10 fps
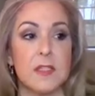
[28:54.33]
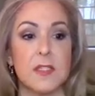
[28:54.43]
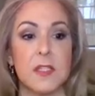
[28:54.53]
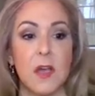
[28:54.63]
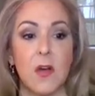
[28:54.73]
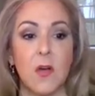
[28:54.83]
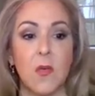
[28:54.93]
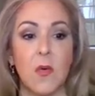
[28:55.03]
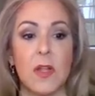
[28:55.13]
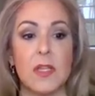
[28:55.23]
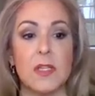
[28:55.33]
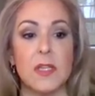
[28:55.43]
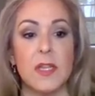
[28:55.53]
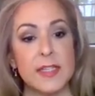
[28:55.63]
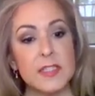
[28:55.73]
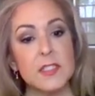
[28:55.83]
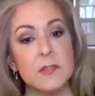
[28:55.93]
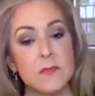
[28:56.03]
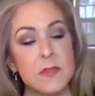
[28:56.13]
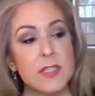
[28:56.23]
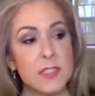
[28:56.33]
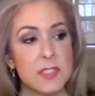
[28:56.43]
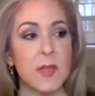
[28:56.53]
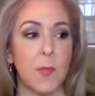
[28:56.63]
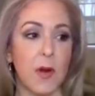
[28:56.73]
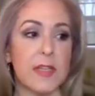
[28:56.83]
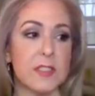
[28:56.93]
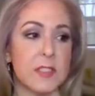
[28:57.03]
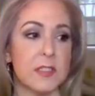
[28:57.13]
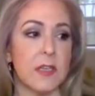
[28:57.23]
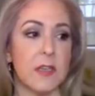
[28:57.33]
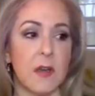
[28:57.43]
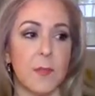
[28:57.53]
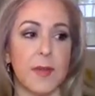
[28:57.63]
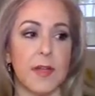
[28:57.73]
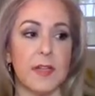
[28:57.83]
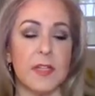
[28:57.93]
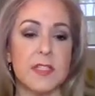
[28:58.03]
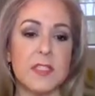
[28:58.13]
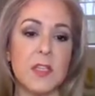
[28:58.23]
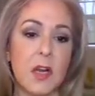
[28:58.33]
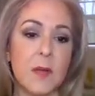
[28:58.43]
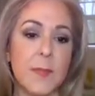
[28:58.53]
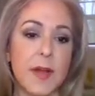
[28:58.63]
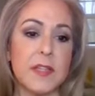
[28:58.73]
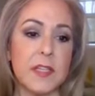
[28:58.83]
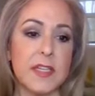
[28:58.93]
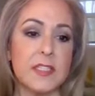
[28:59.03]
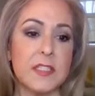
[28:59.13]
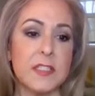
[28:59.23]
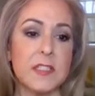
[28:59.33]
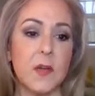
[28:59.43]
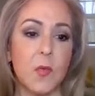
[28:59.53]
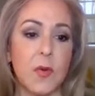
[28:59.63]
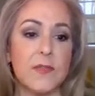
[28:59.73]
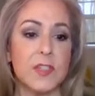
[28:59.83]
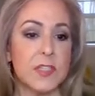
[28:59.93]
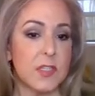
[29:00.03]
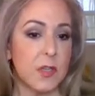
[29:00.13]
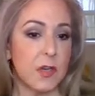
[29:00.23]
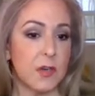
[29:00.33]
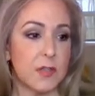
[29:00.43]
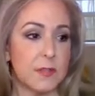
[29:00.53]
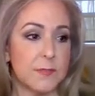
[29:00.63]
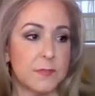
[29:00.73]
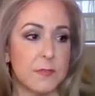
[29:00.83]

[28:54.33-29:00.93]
So let's let's summarize just a little bit. Let's talk about the lessons that we've just learned